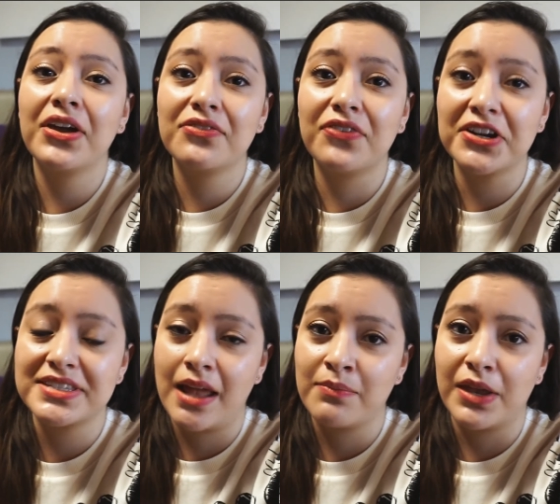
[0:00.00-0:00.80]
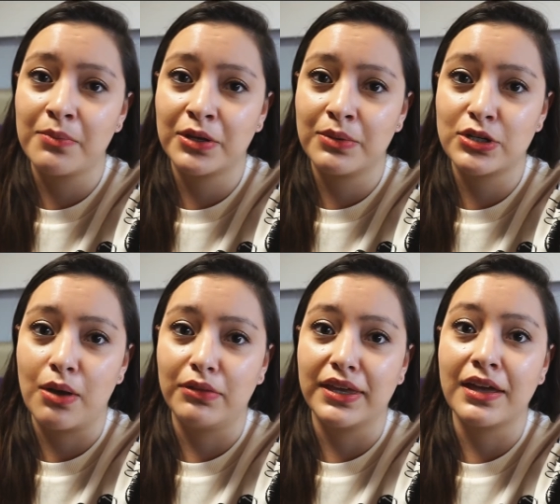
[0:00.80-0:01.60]
very first time that I'm gonna be
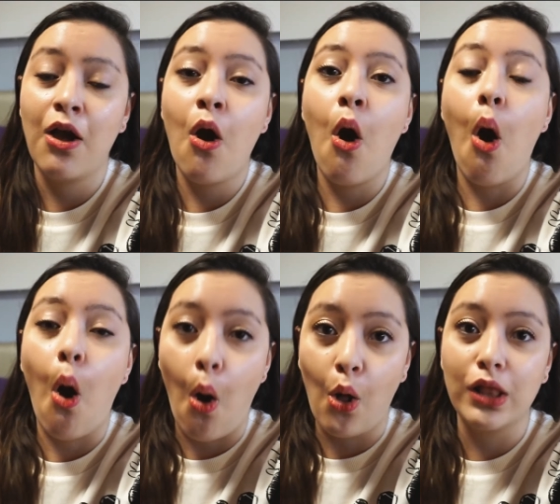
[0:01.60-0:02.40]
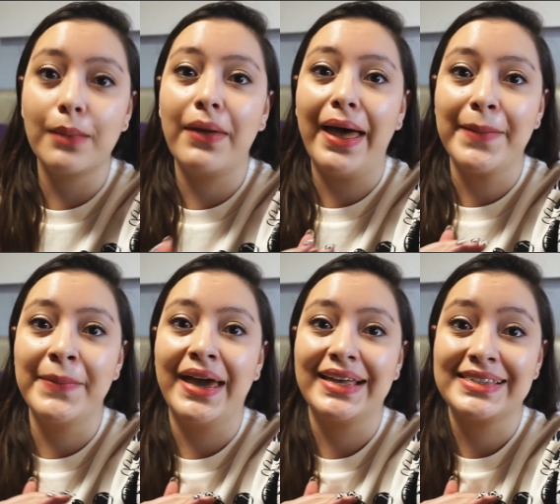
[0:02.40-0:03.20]
traveling all by
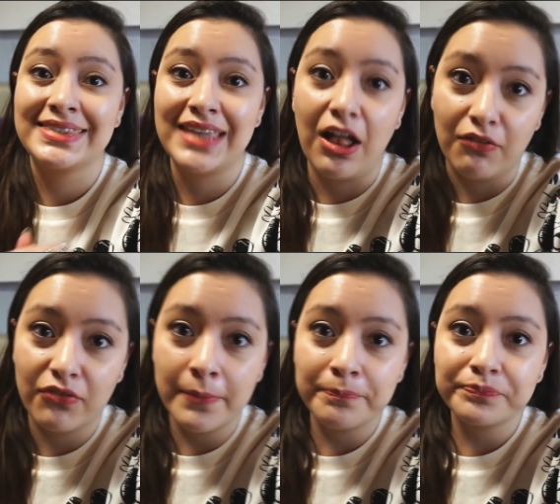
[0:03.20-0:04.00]
myself.